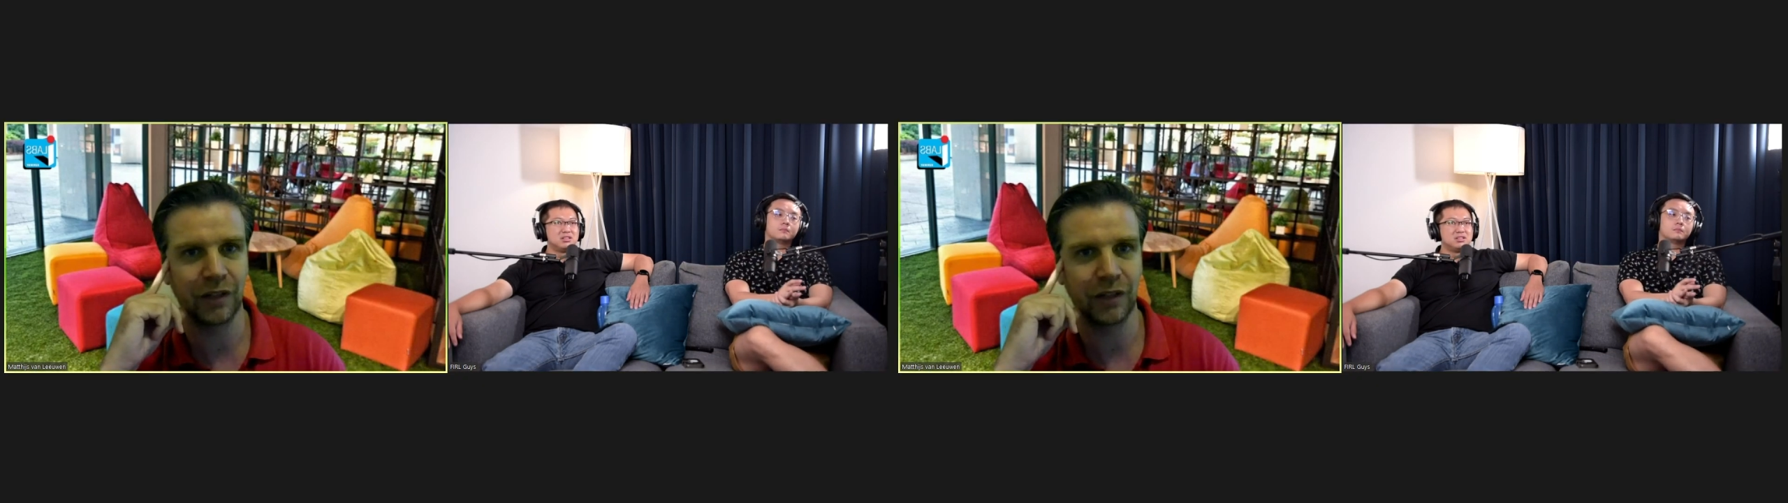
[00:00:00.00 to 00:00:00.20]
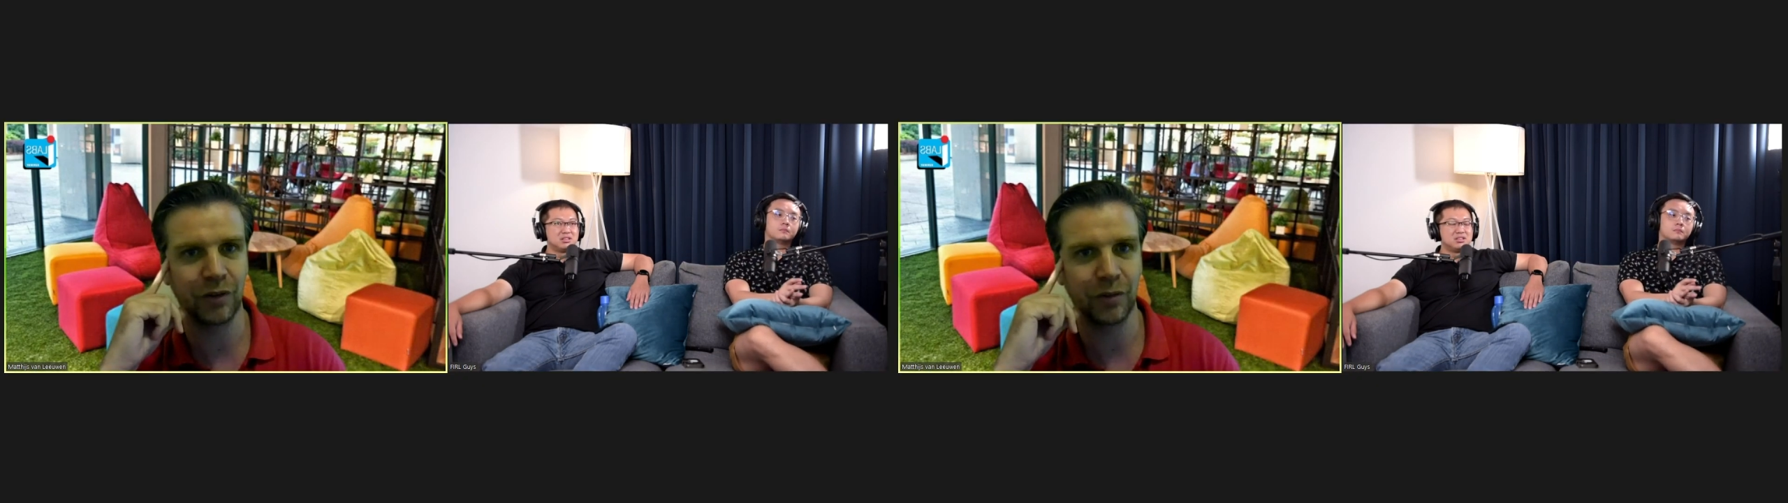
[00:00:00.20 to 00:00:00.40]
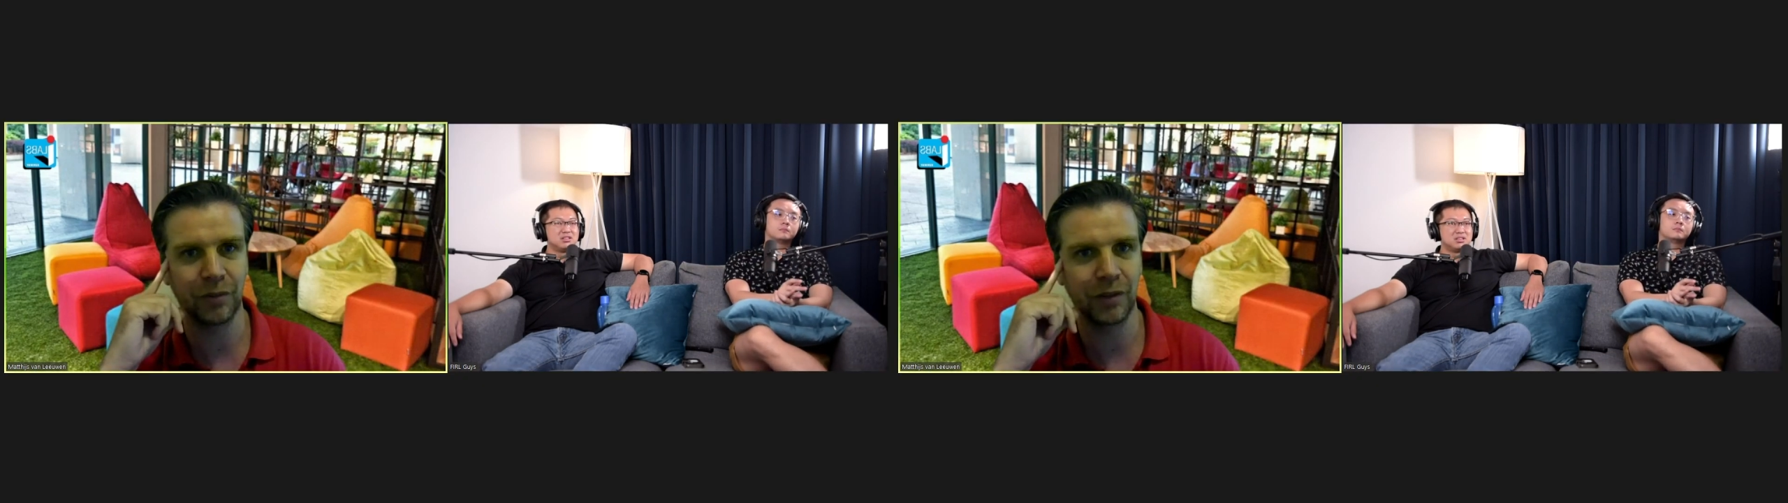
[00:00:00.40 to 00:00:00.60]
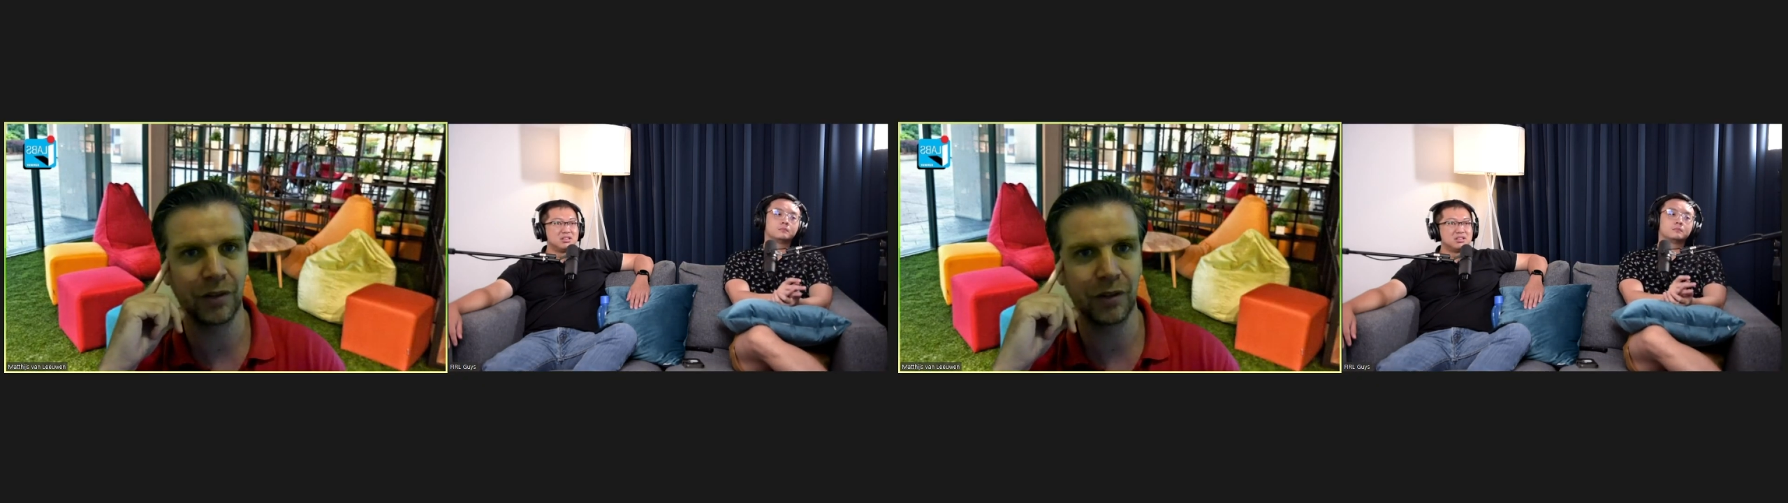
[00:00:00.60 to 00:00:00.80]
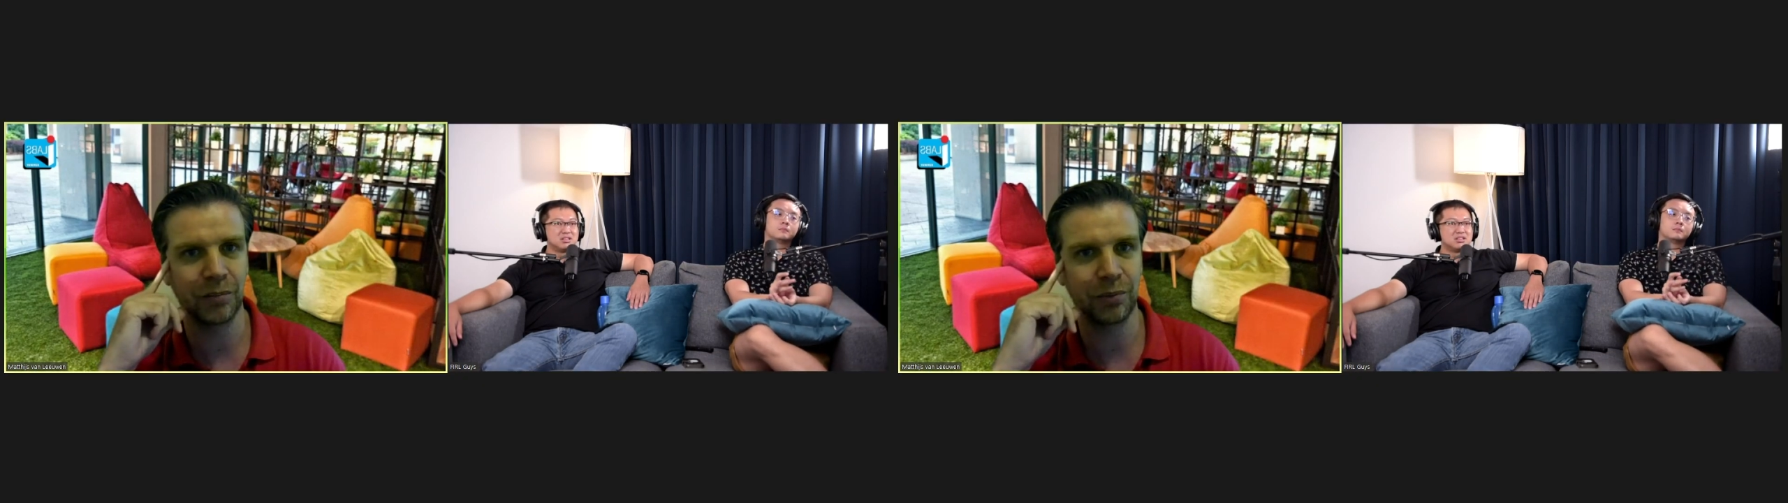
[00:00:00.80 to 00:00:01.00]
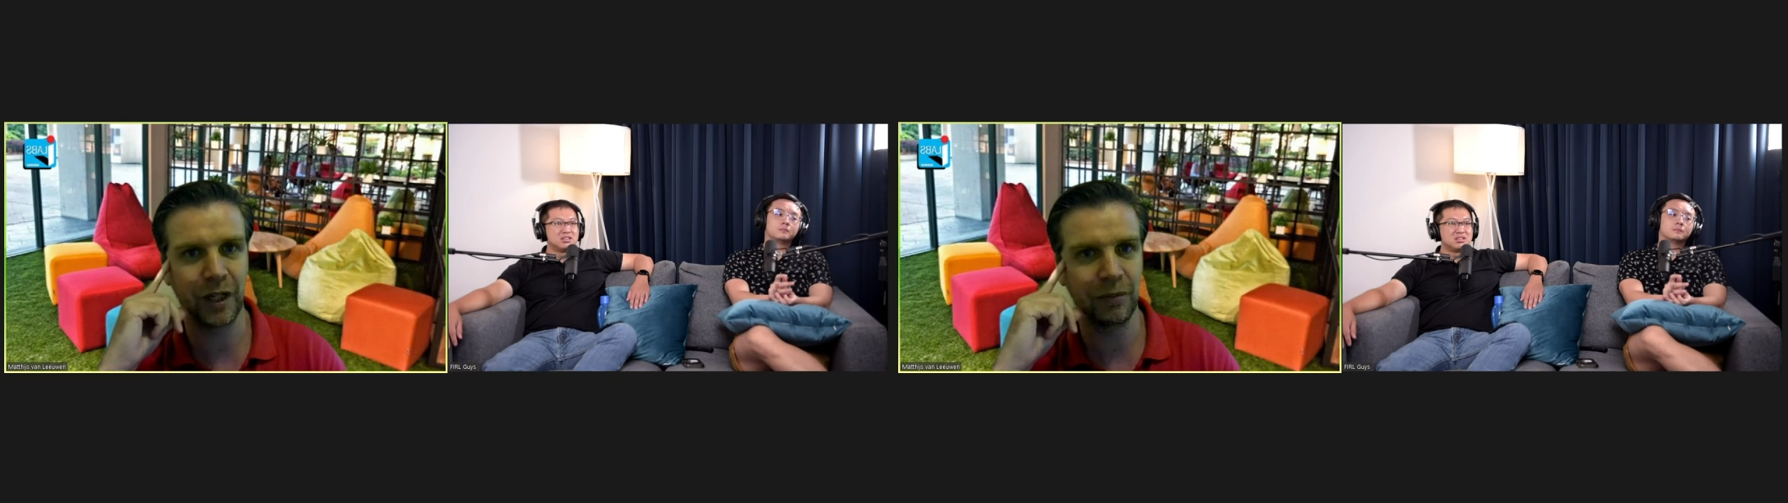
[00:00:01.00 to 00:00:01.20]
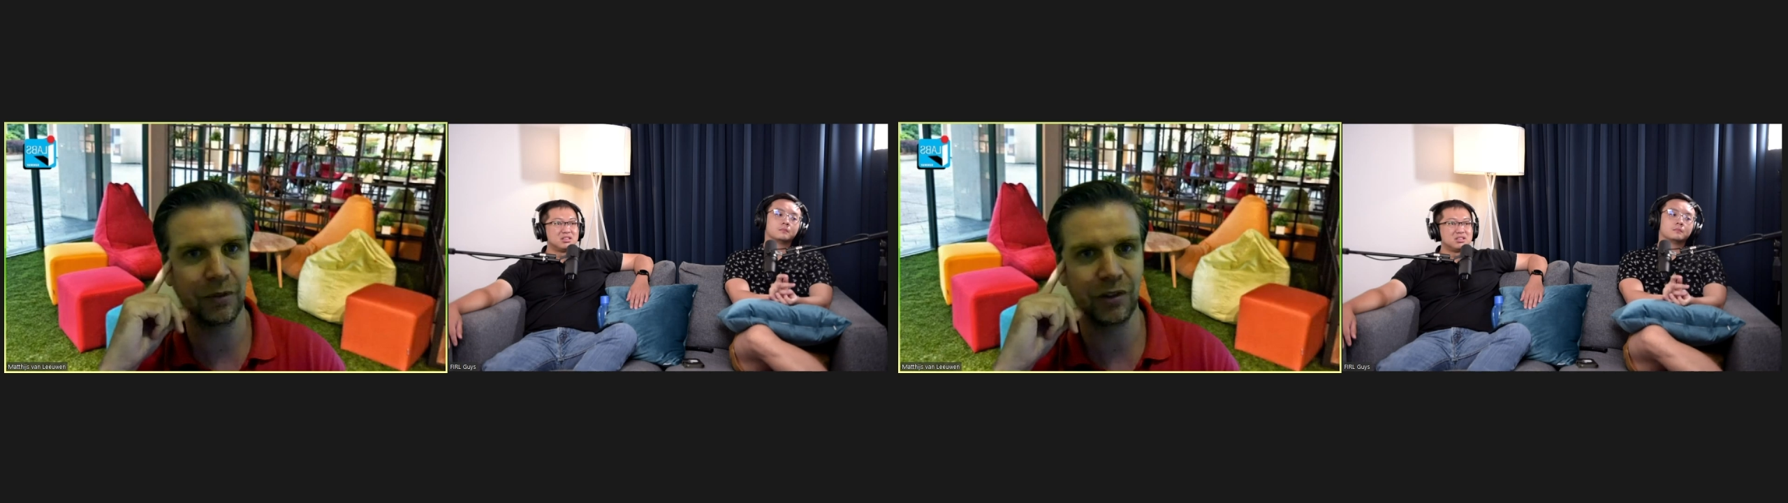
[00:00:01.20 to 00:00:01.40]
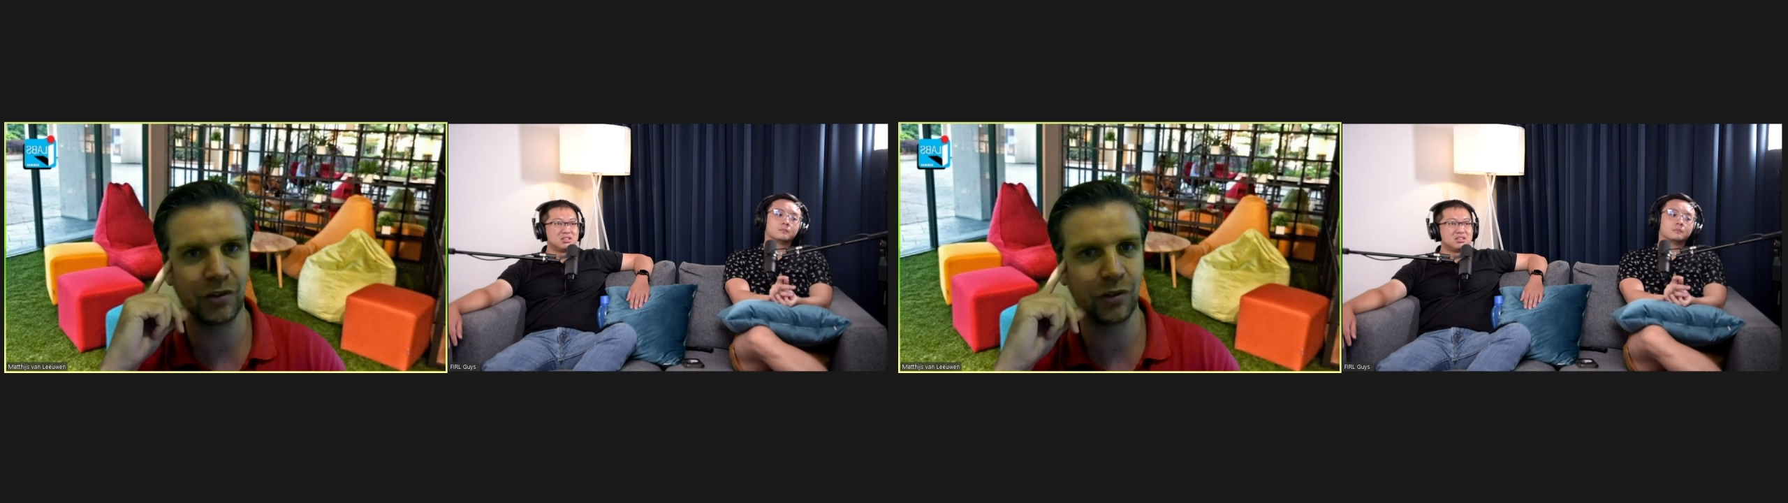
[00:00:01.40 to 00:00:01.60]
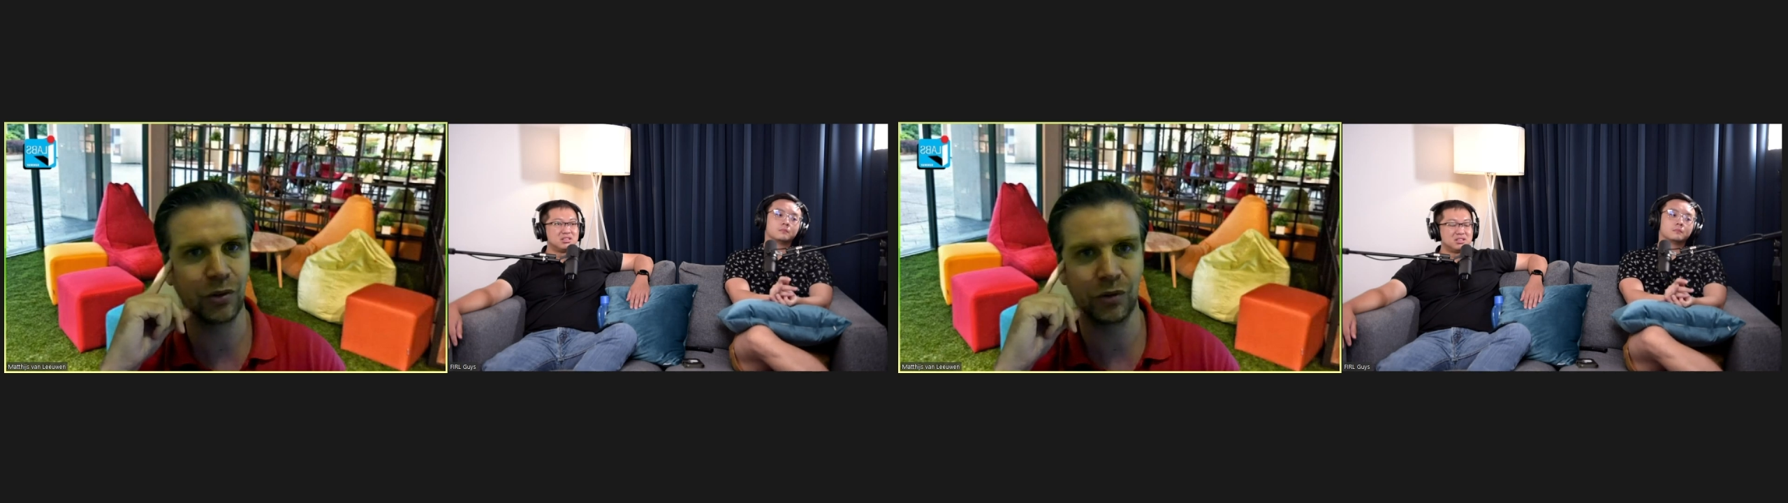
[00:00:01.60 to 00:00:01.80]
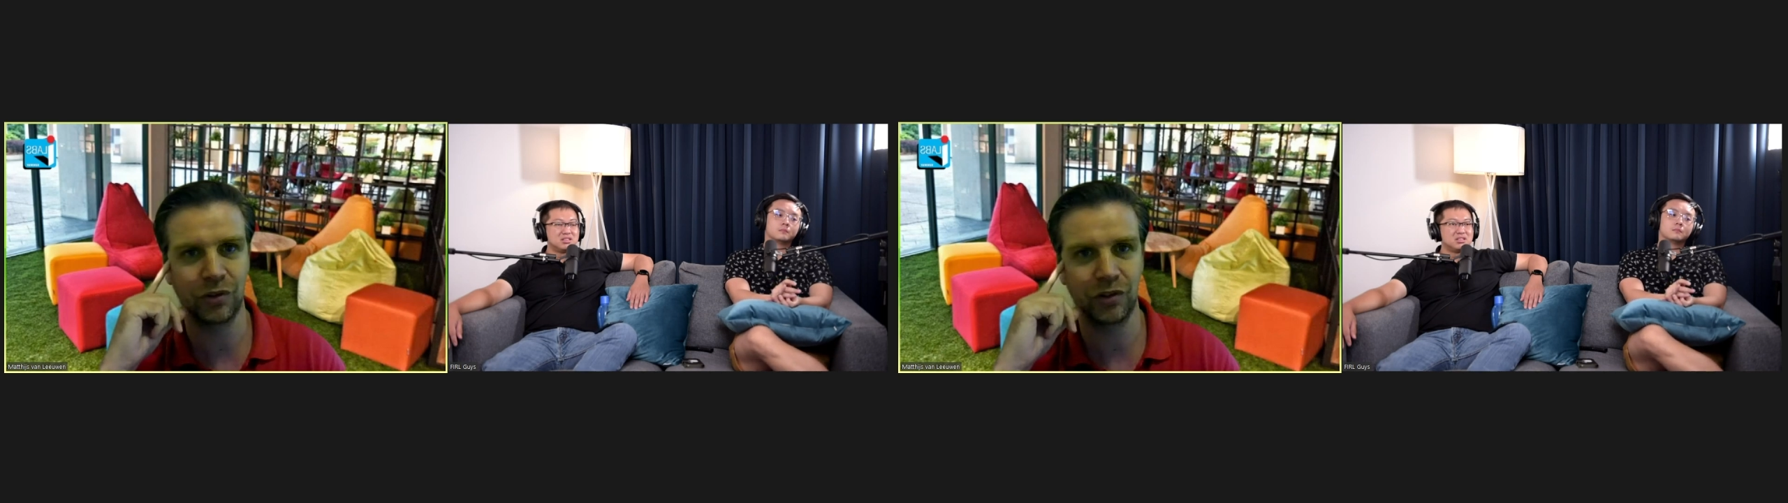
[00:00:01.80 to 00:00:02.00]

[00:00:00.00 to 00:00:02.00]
From the primary schools,